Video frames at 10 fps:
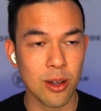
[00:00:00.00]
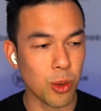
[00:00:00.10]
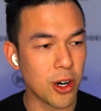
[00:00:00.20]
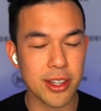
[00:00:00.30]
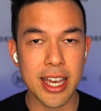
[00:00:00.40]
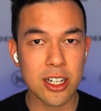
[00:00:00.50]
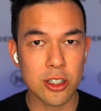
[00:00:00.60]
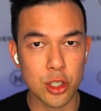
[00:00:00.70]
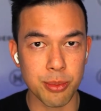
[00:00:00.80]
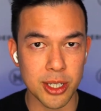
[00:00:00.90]
Where are they
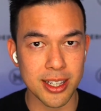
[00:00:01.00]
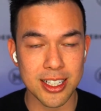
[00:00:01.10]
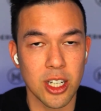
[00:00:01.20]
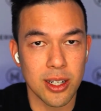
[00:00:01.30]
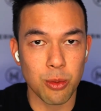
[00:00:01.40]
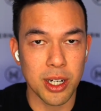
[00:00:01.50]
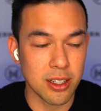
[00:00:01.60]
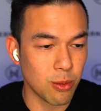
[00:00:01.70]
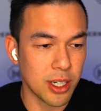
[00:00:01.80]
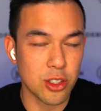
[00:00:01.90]
contributing? There's only
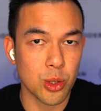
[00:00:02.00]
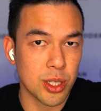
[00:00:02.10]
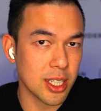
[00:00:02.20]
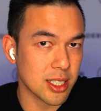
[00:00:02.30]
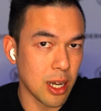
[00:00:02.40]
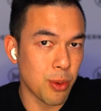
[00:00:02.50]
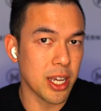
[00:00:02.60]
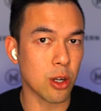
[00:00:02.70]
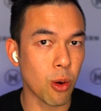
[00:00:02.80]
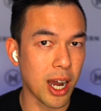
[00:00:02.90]
one or two things. Are we
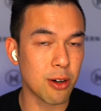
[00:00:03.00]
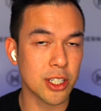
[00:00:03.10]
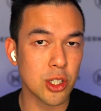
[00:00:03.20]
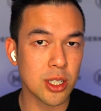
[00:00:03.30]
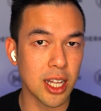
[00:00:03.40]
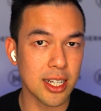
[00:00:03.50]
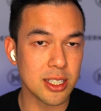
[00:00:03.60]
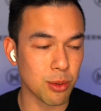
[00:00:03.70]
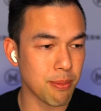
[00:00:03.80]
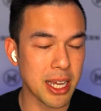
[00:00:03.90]
acquiring new clients? Are we